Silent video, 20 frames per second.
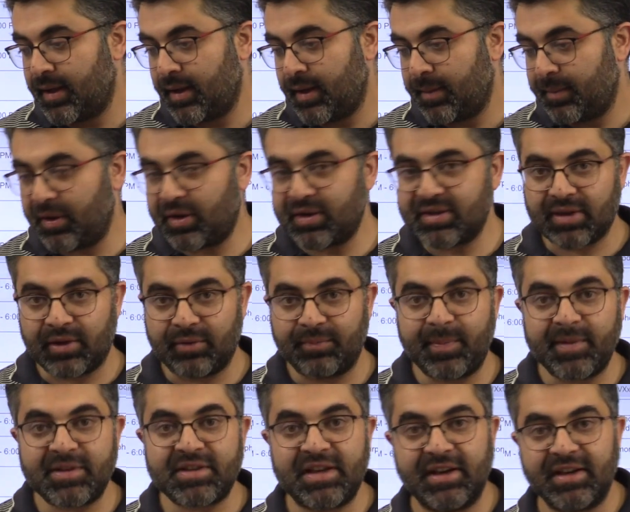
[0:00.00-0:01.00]
because
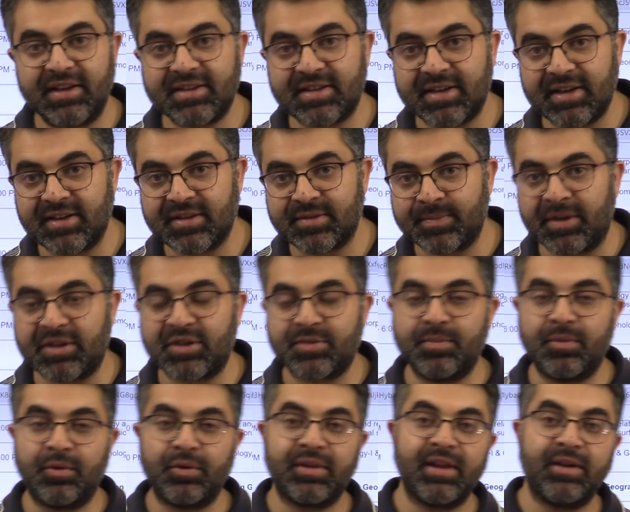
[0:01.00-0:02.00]
obviously it is it is much
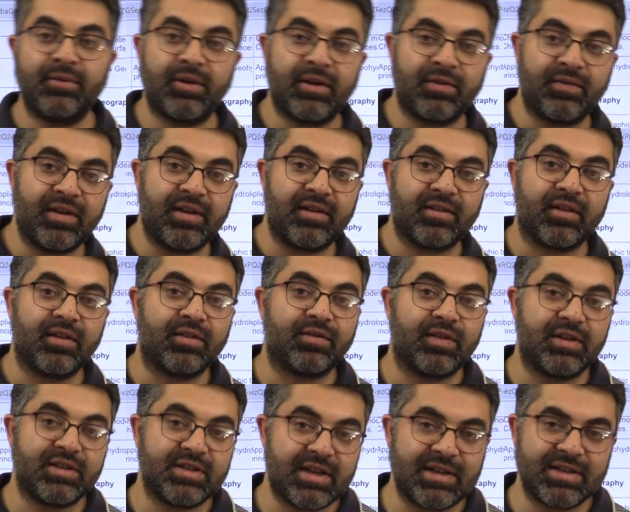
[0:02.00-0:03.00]
more than what we discussed
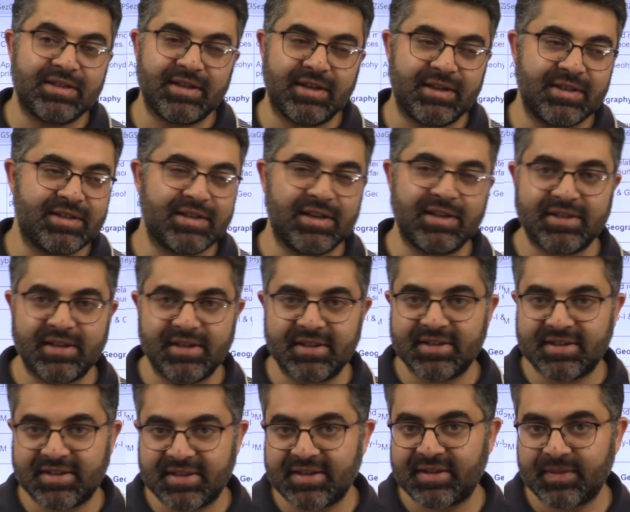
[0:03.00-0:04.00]
for General Studies. General Studies
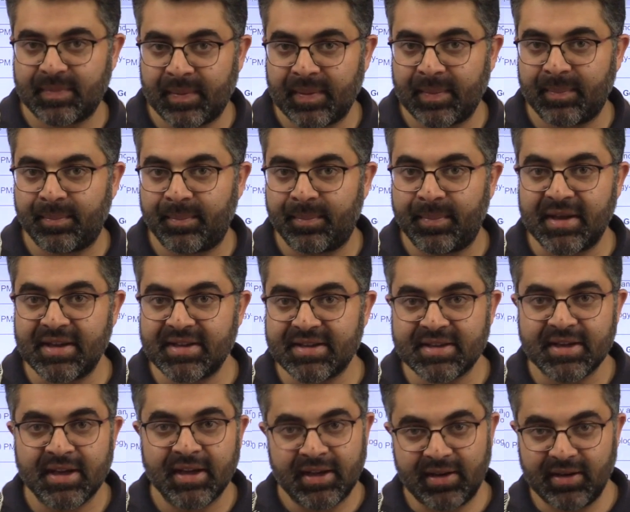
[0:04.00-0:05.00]
is just the
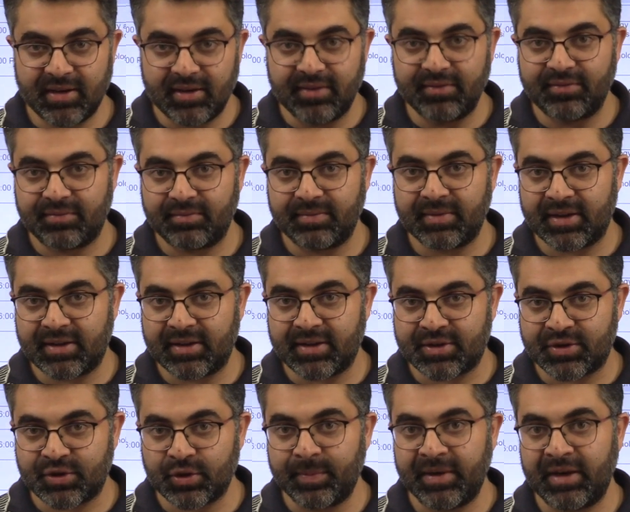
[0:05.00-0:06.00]
base. Here there are
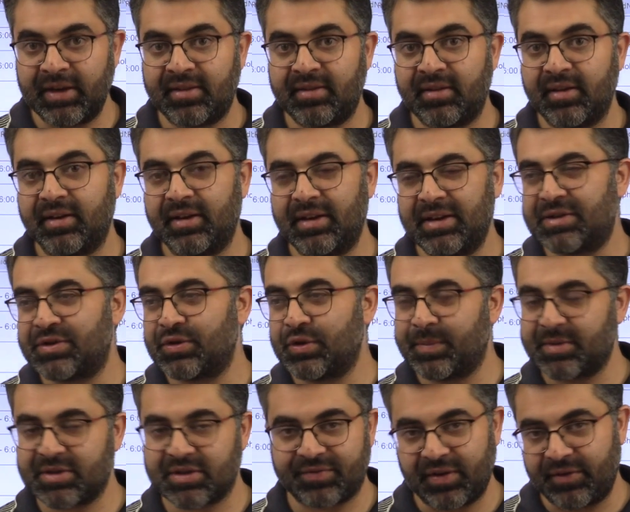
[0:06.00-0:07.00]
so many theories, so
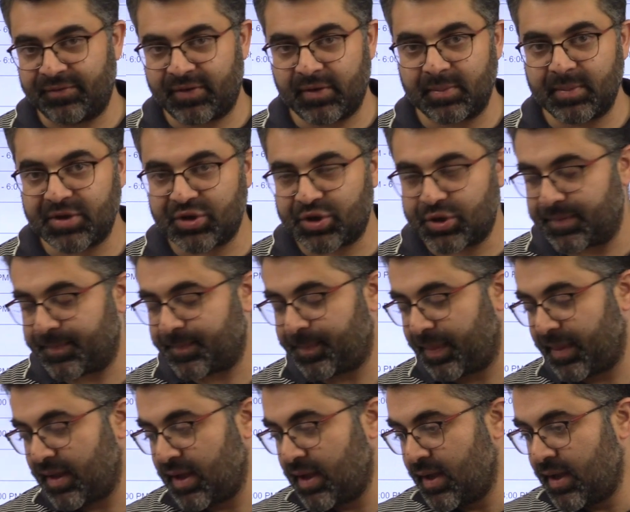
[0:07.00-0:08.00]
much of information.
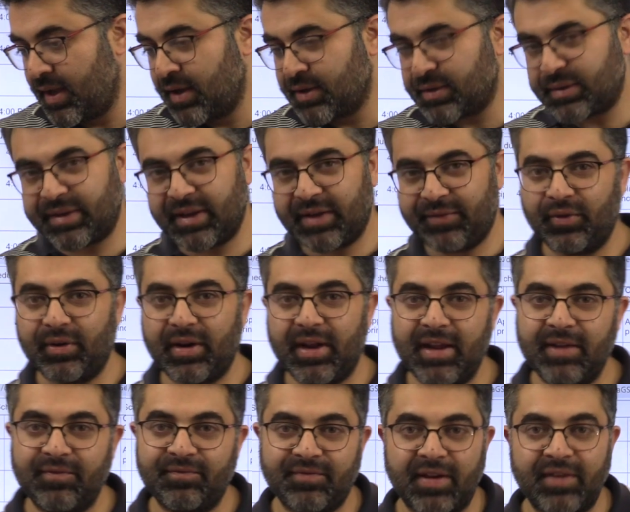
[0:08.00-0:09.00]
So therefore,
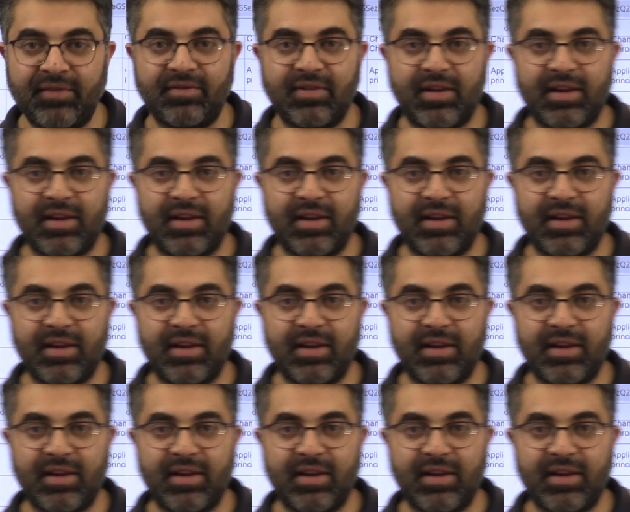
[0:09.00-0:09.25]
I've, I've